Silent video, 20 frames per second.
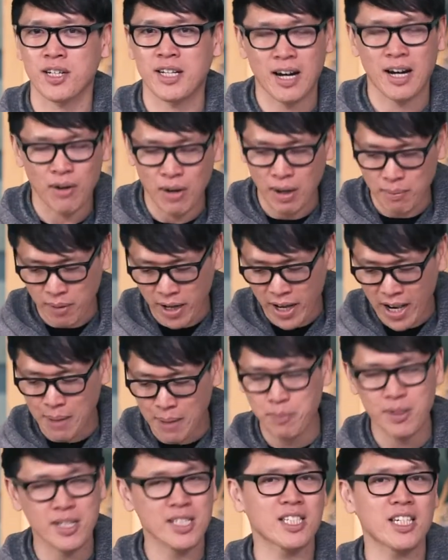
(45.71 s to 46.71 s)
Now, I'm
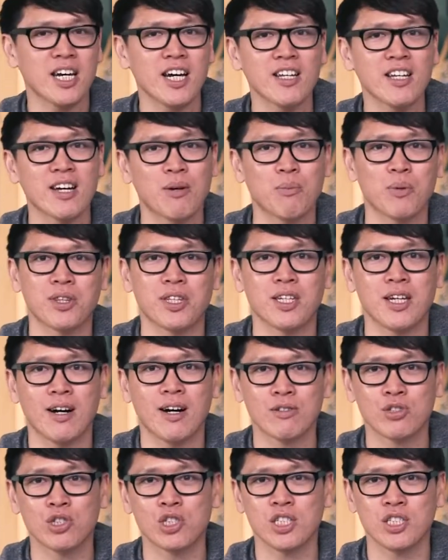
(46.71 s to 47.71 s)
happy to say that with the
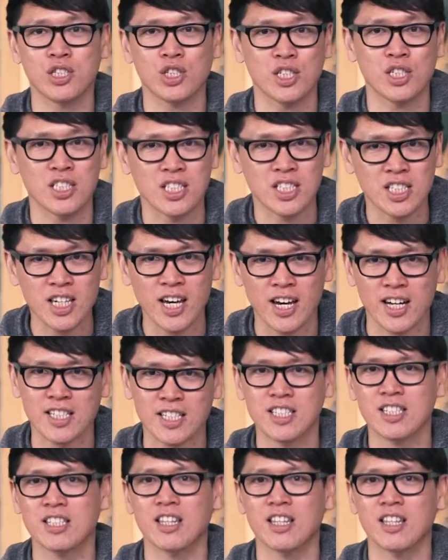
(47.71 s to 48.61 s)
LG G6,